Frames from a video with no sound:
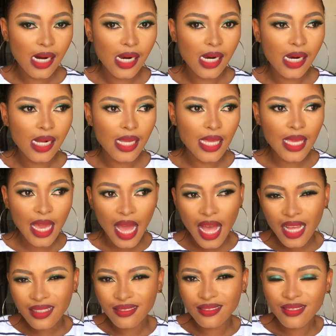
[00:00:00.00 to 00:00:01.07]
yeah,
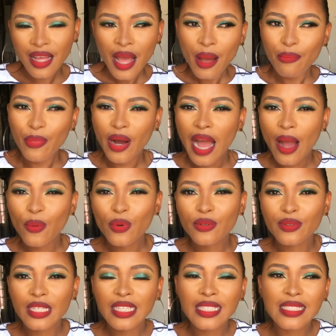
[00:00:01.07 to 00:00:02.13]
but I won't
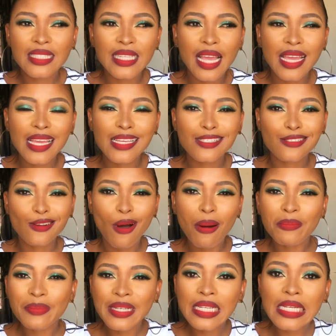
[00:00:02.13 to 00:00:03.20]
really say it's
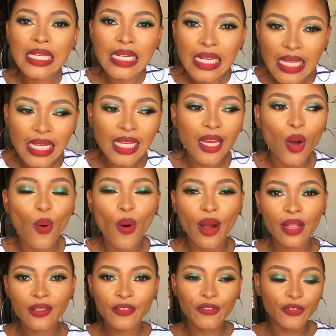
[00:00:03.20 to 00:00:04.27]
completely
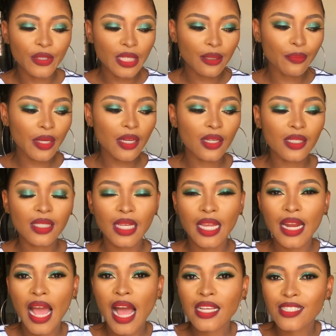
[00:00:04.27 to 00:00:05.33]
oil free because it
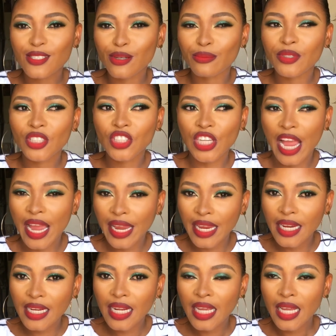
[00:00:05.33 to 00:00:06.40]
has some
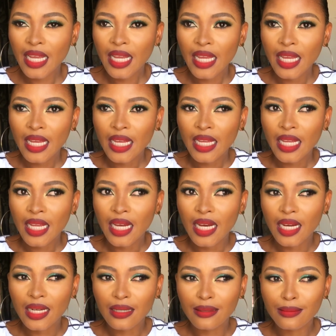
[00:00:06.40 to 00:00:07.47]
shine.
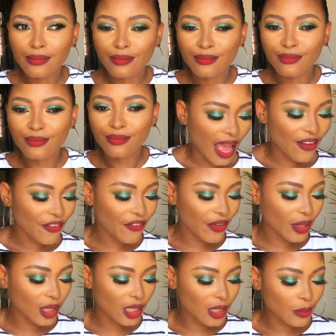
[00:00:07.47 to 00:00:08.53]
I
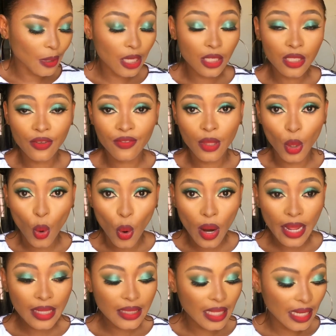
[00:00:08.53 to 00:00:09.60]
feel it's because of the
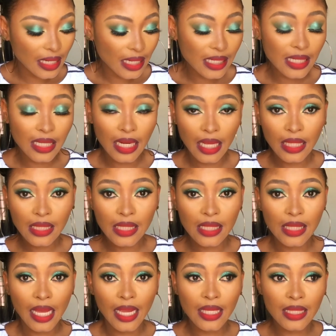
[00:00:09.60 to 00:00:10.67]
oil that is in it
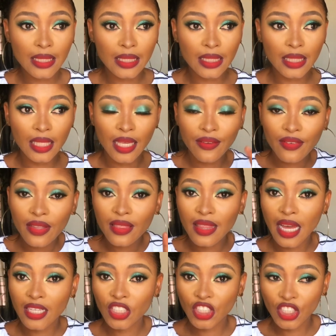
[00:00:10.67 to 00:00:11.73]
that is giving
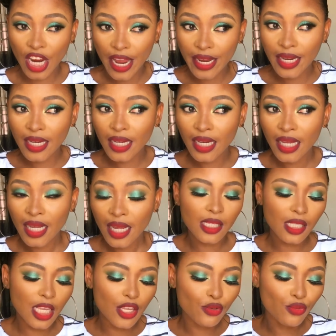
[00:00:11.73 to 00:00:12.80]
that shine.
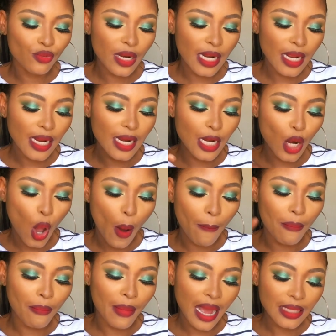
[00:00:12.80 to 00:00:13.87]
It's really not
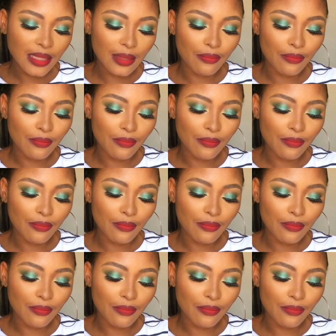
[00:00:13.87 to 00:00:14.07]
matte,